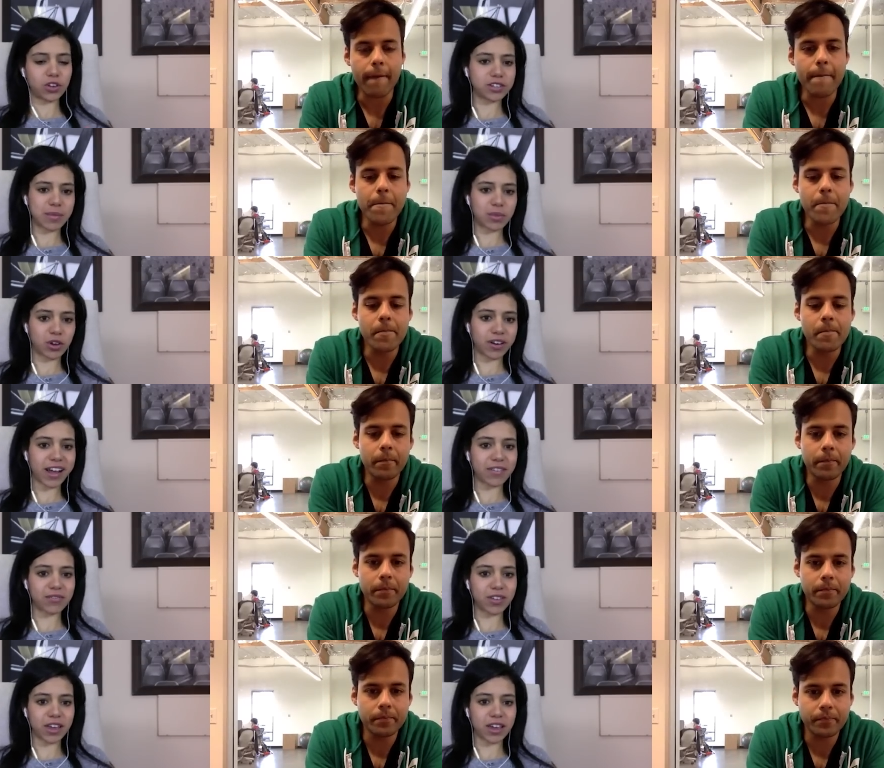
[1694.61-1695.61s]

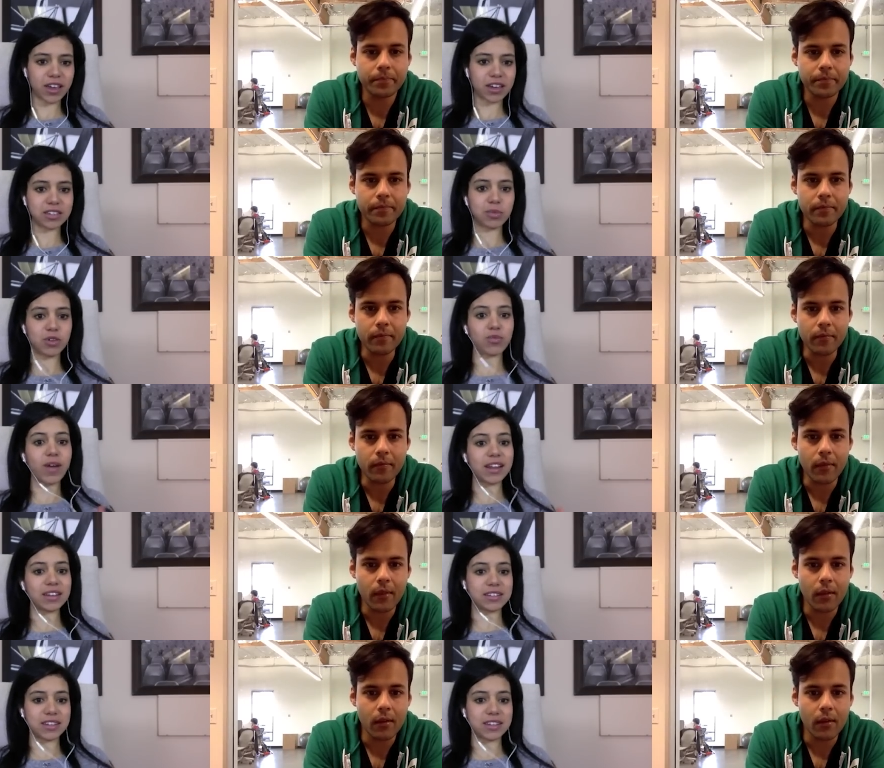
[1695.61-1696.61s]
Speaker 1: demographic to be
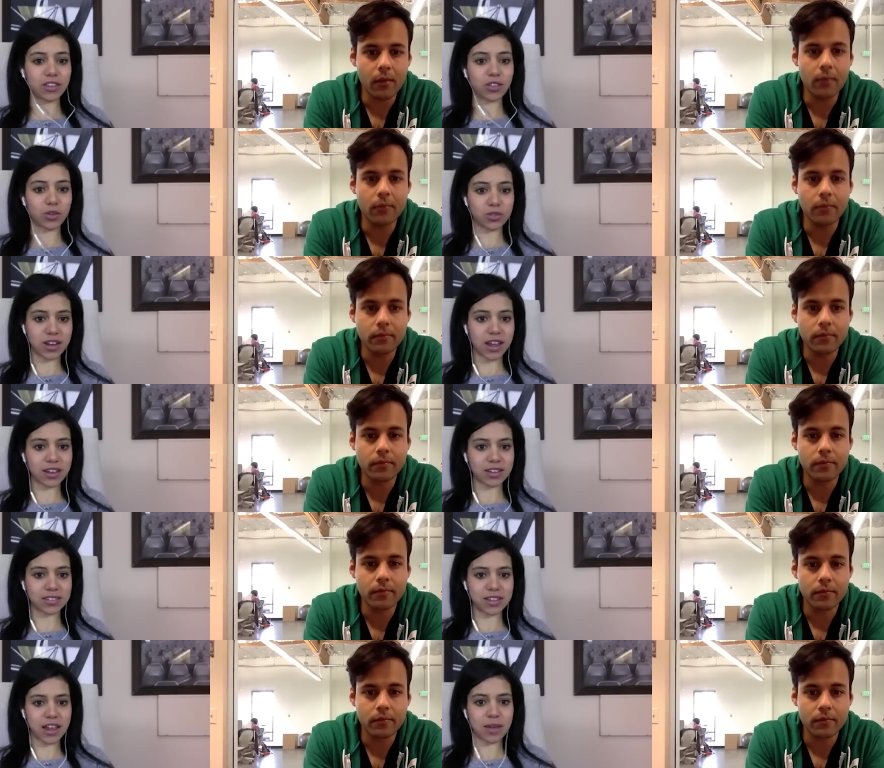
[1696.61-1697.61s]
ready to take those
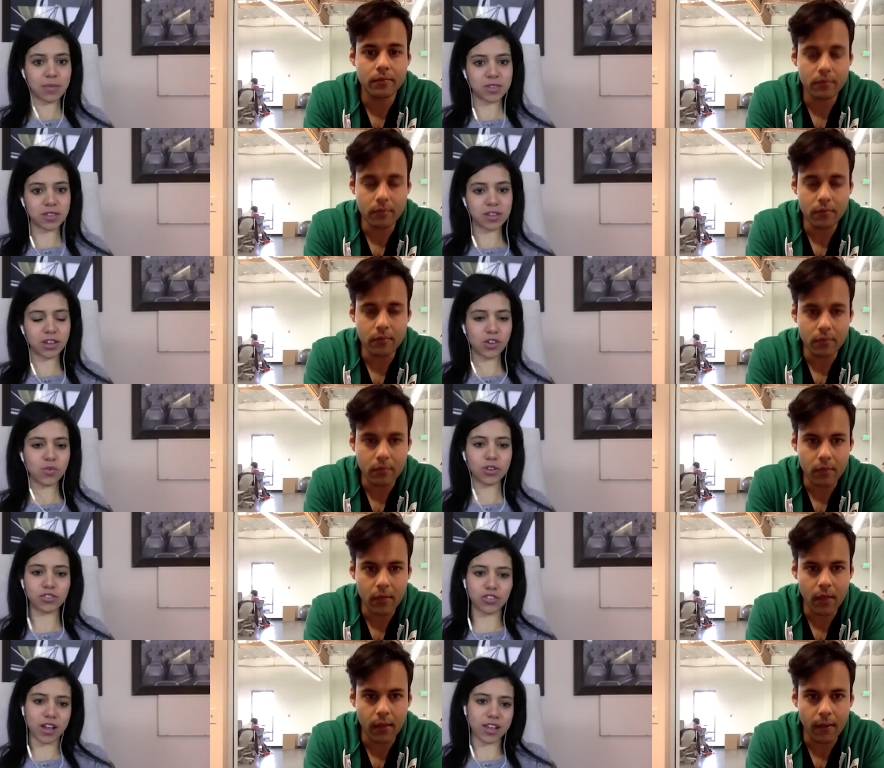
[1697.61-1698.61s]
next steps. Can you
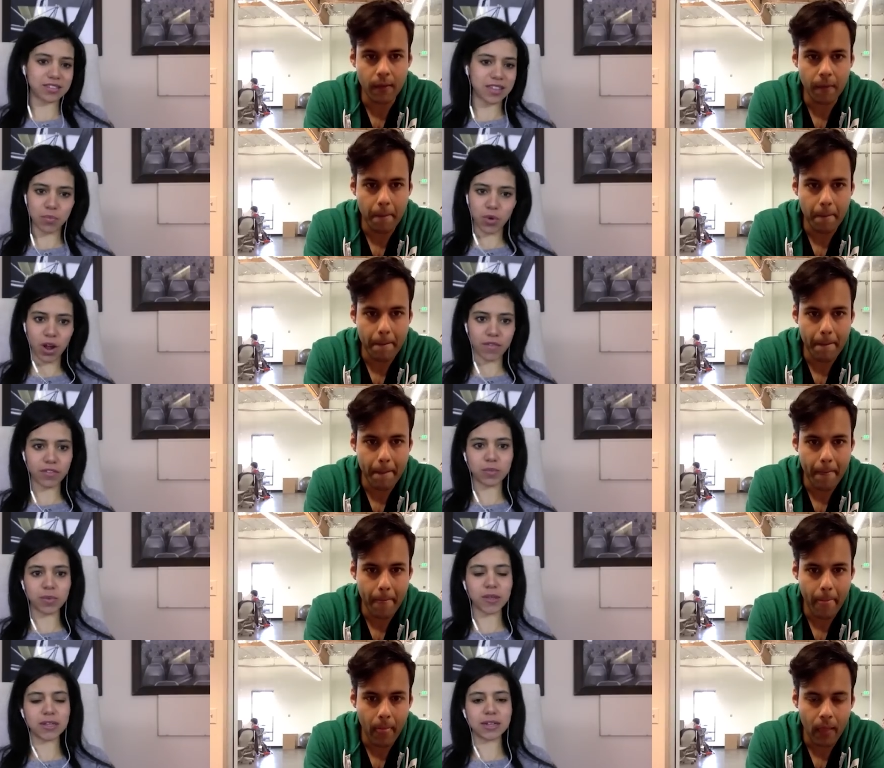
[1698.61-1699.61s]
address that
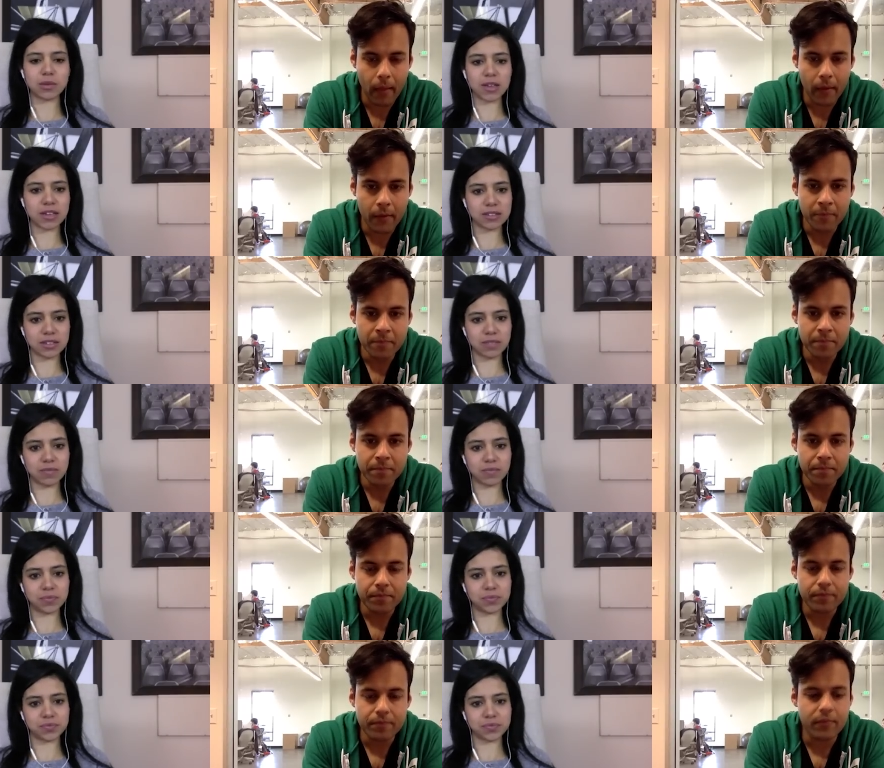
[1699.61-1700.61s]
profitability
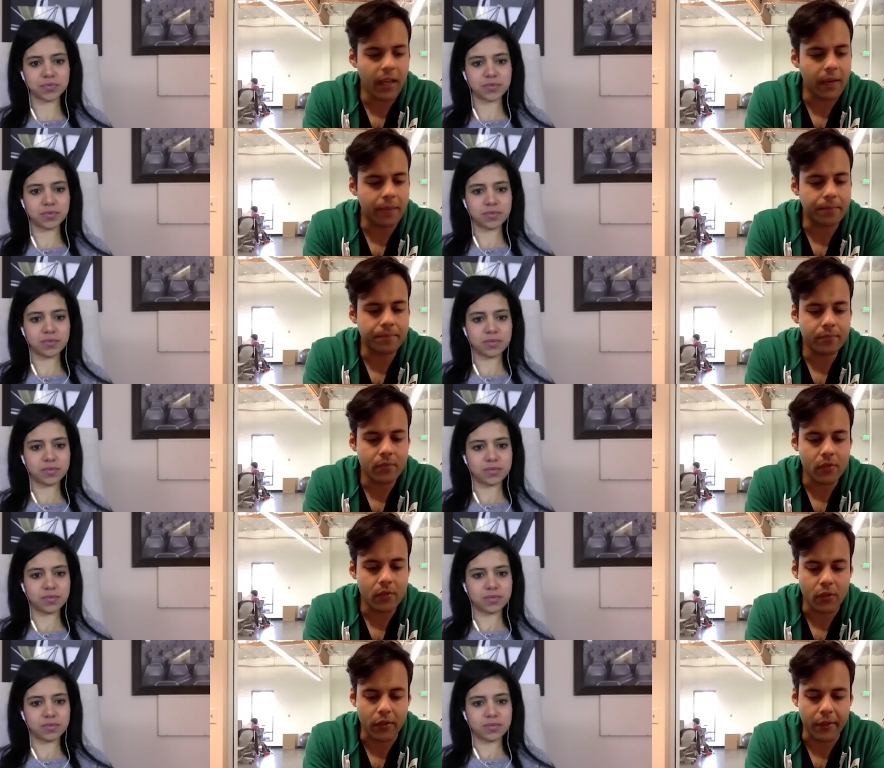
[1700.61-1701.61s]
piece?
Speaker 2: Yeah,
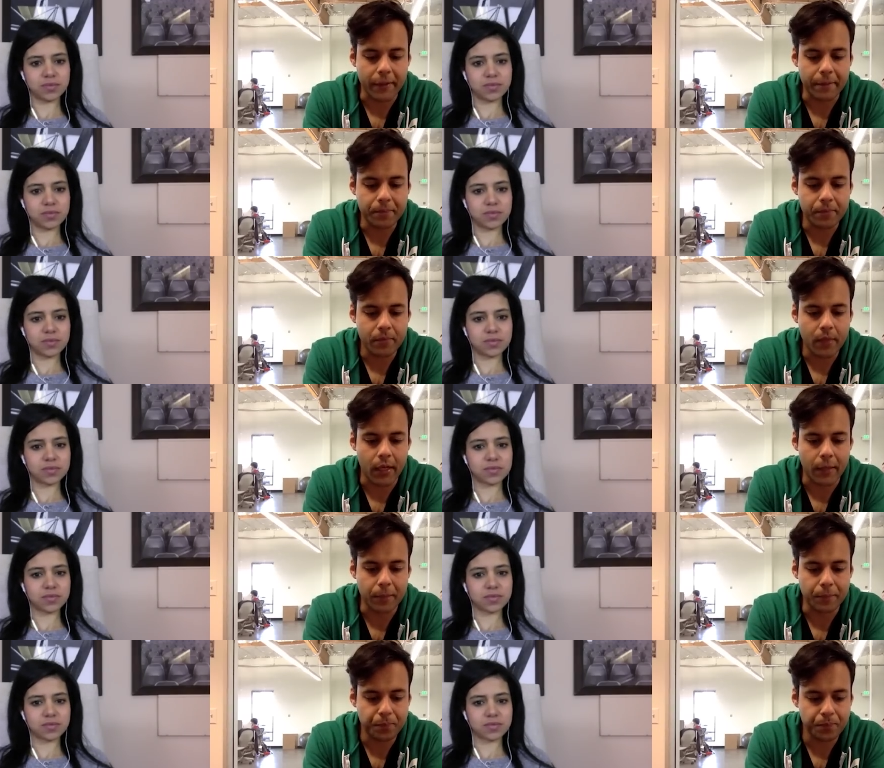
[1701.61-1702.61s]
certainly.
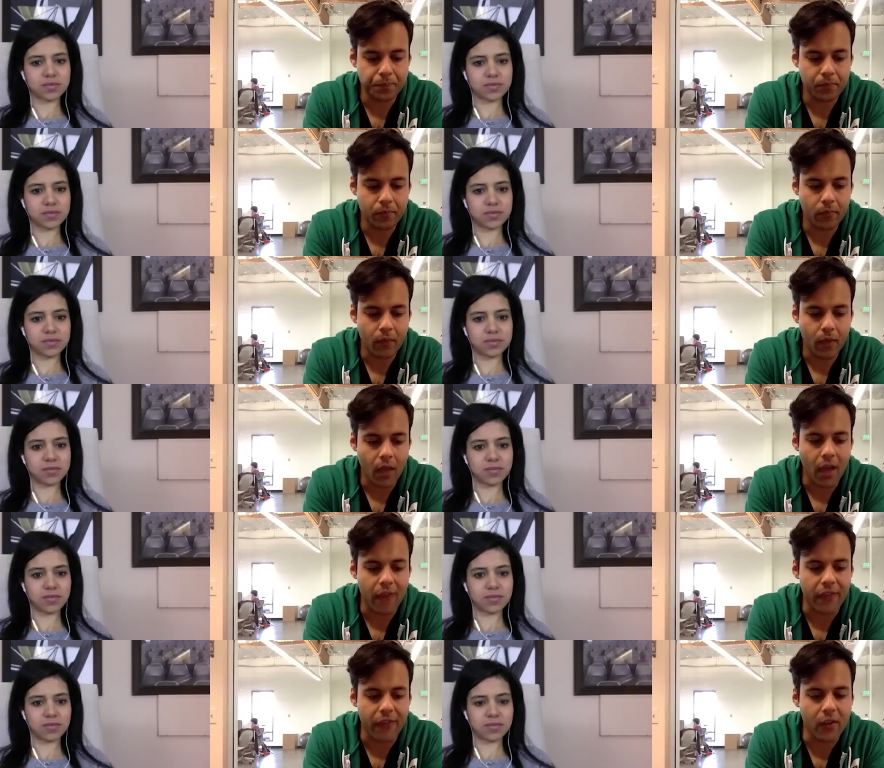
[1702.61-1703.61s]

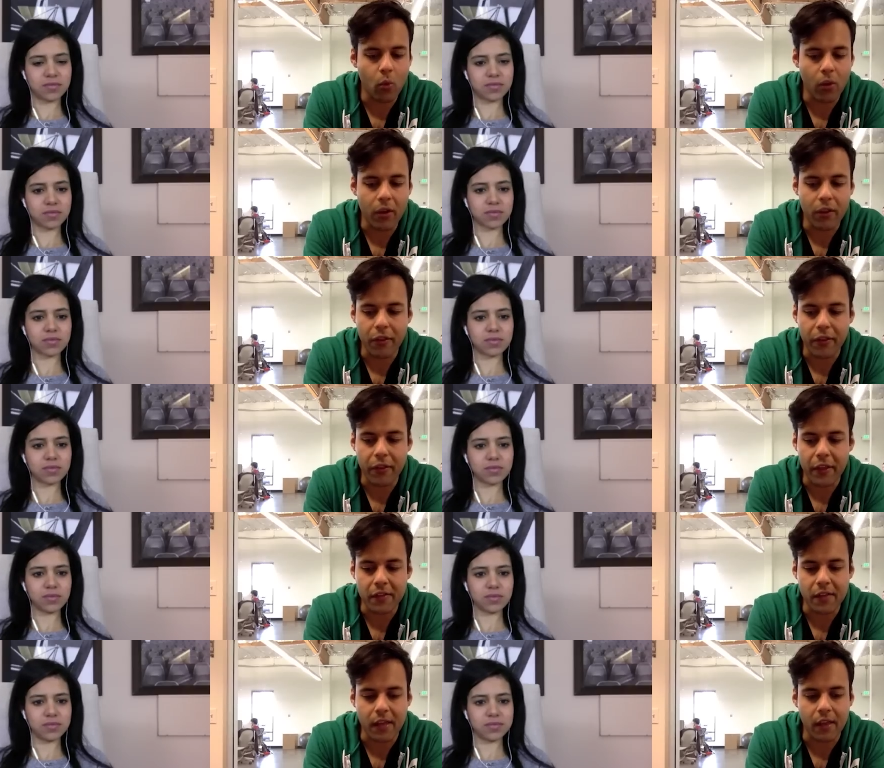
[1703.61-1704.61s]
I think one of the
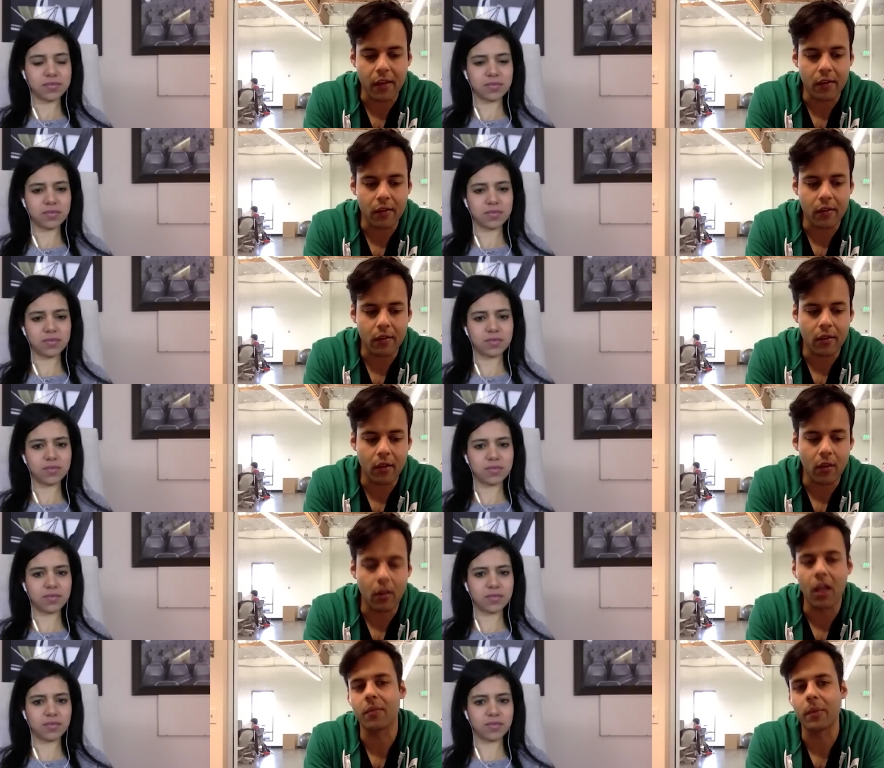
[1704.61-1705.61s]
things that
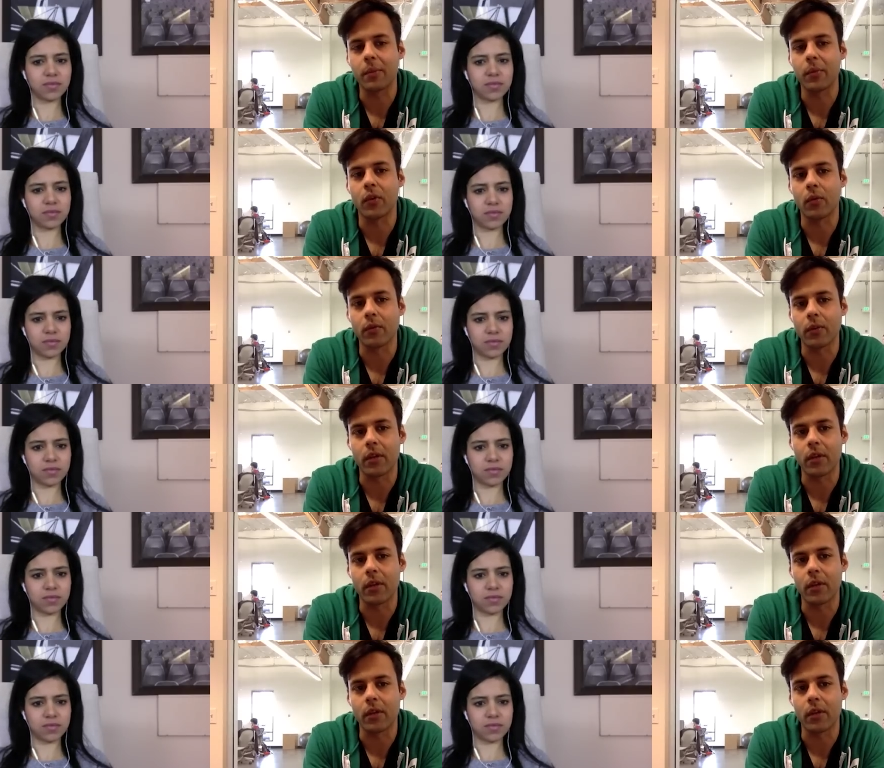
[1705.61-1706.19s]
a lot of people don't